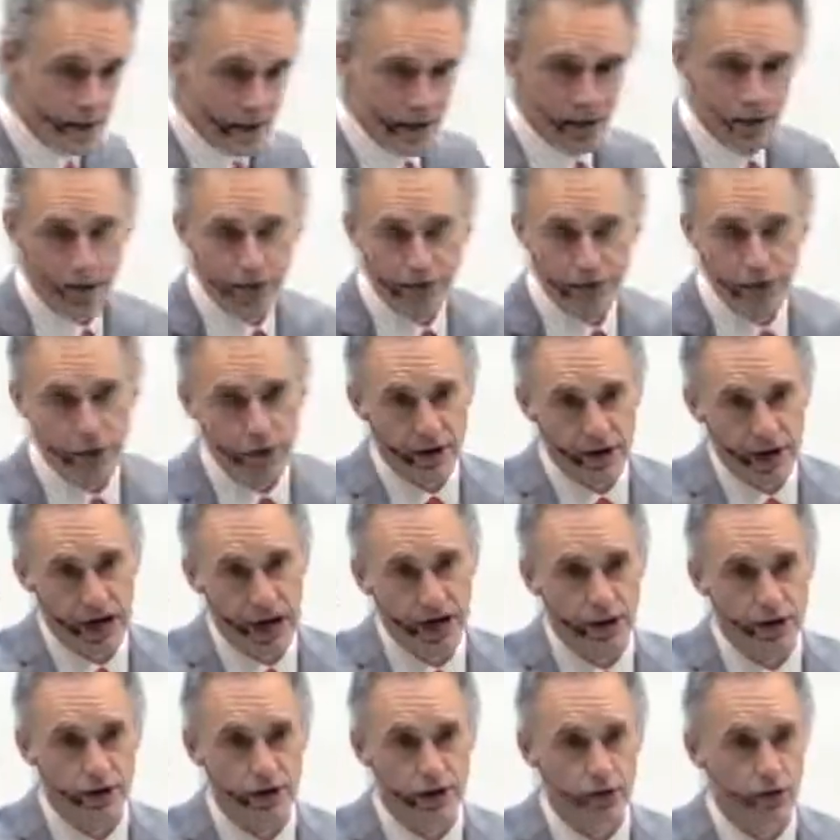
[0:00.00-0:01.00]
you know, if you're in a
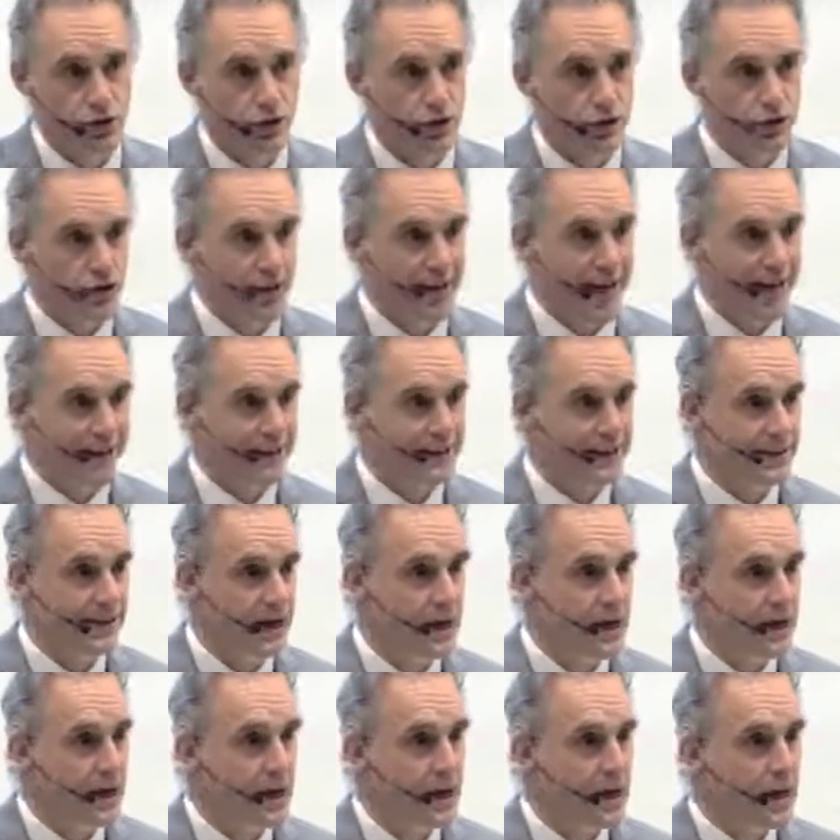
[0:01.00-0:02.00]
higher social class,
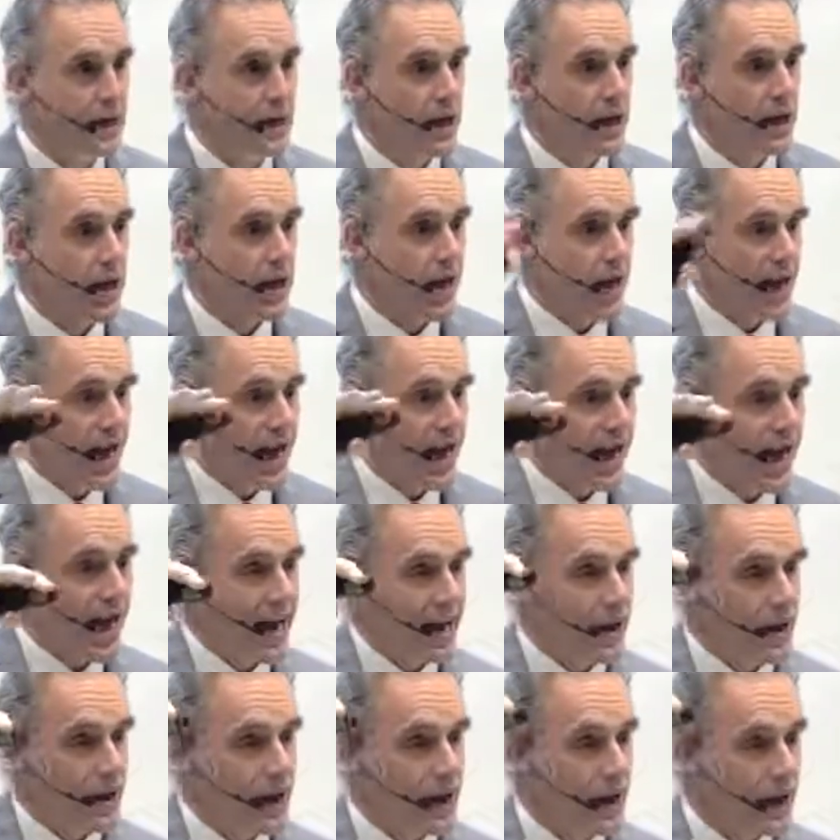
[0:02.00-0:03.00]

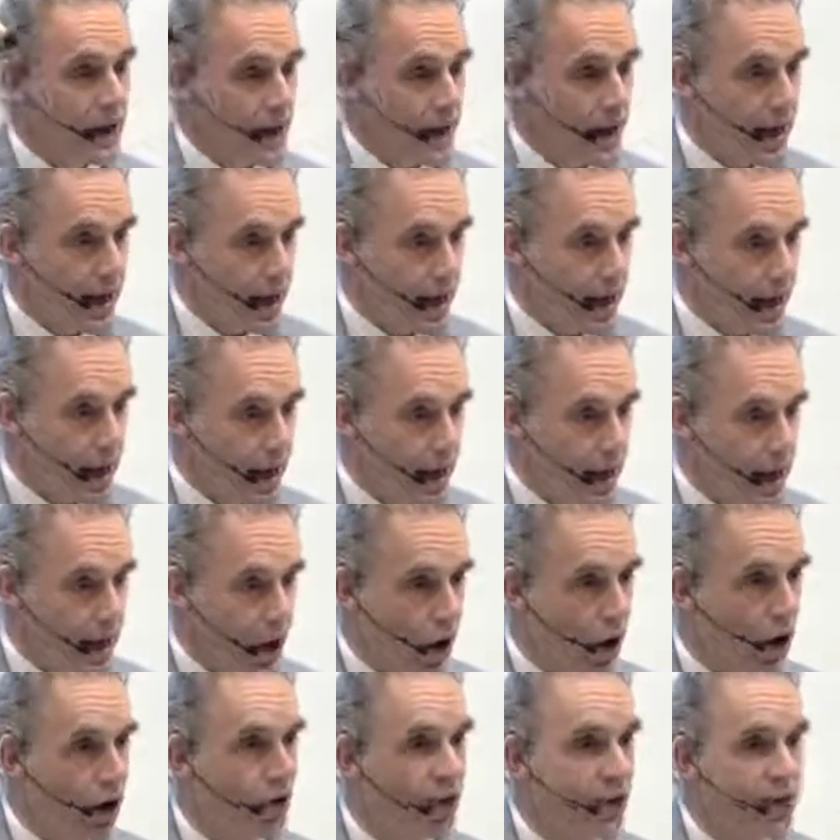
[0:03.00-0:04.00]
and
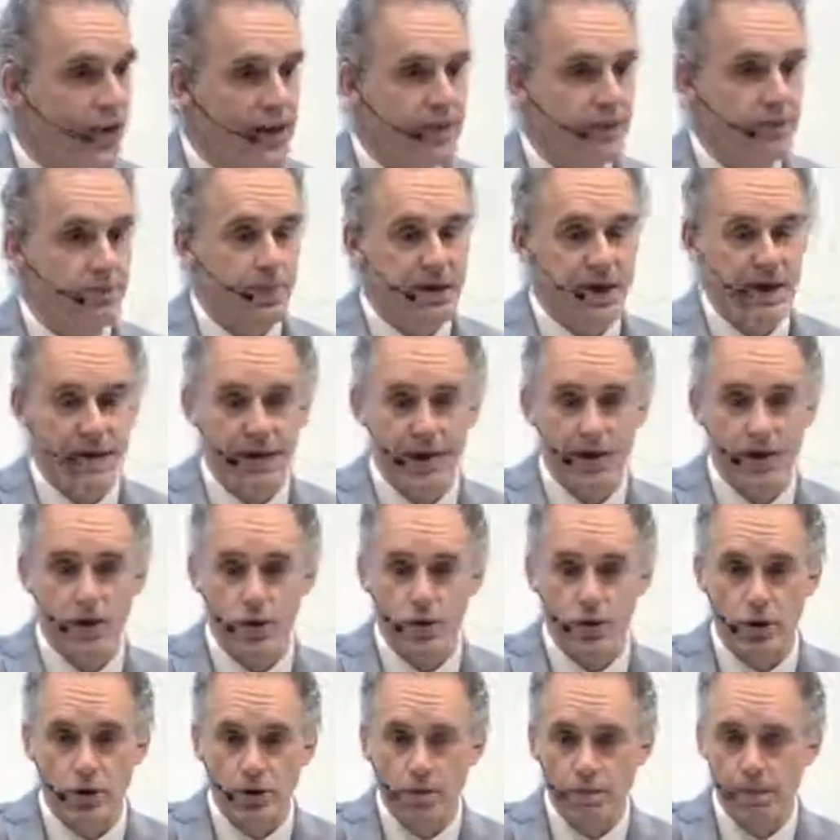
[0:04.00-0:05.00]
all things being
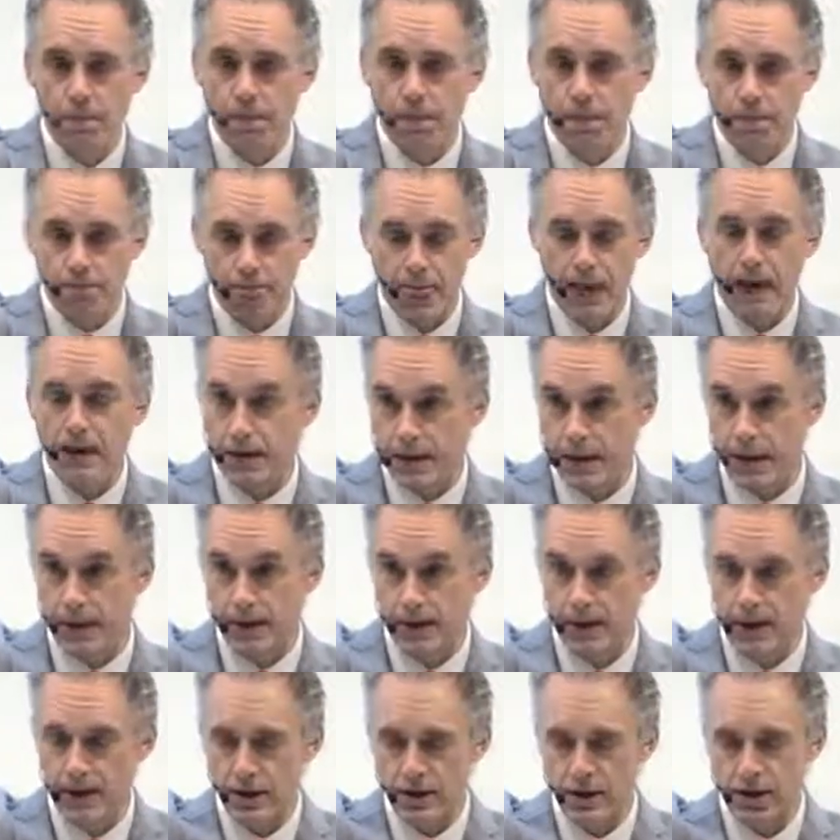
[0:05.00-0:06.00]
equal,
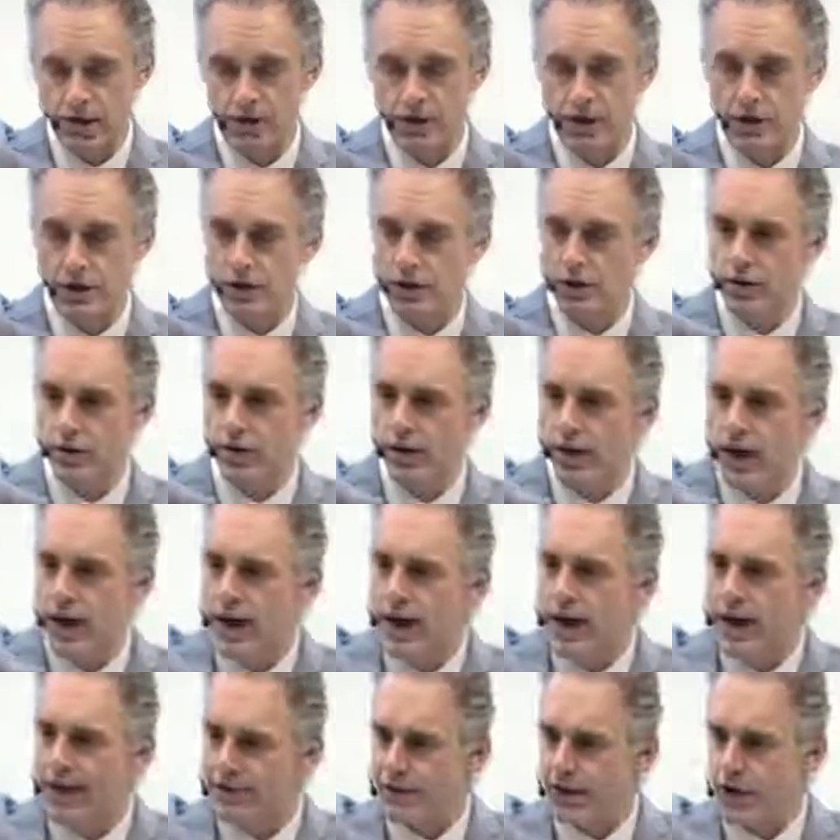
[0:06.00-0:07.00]
intelligence included,
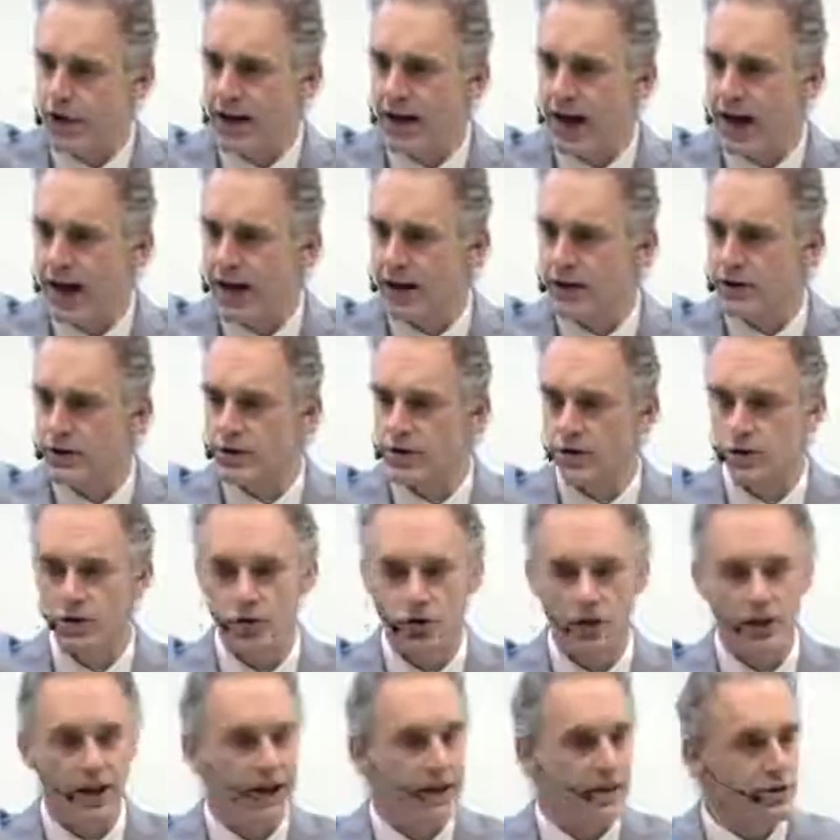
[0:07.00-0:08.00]
if you're in a higher social
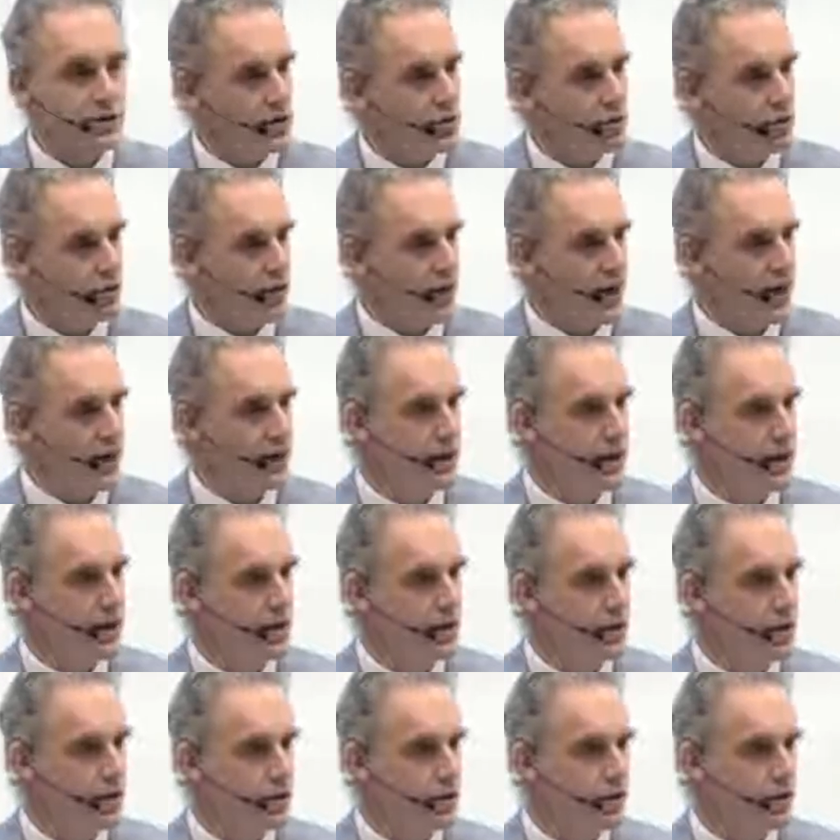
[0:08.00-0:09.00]
class, you're more likely to
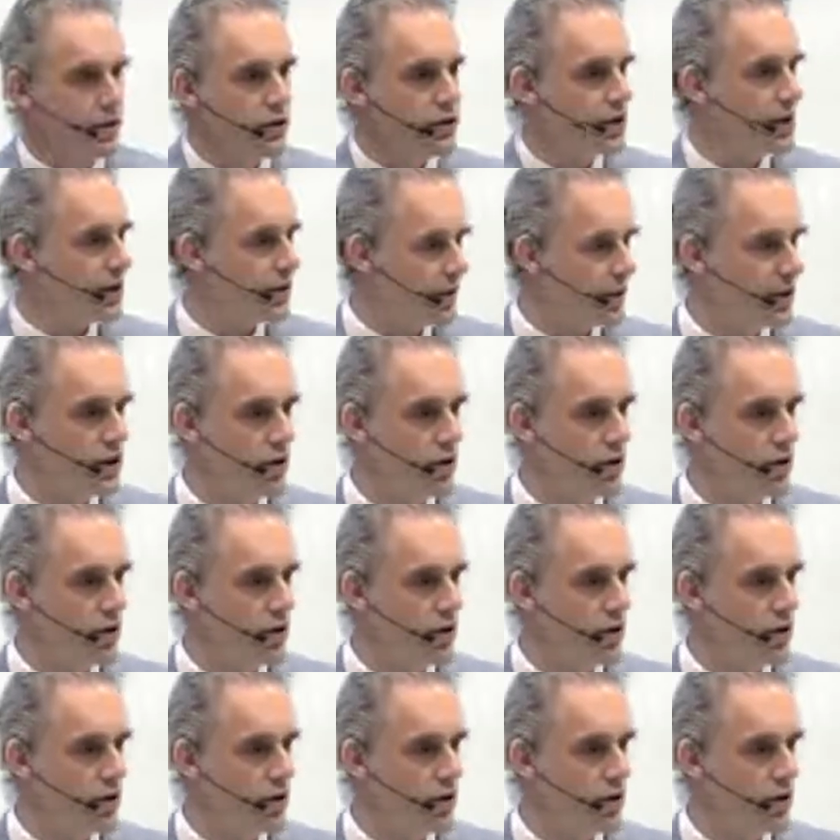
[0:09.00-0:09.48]
go to university than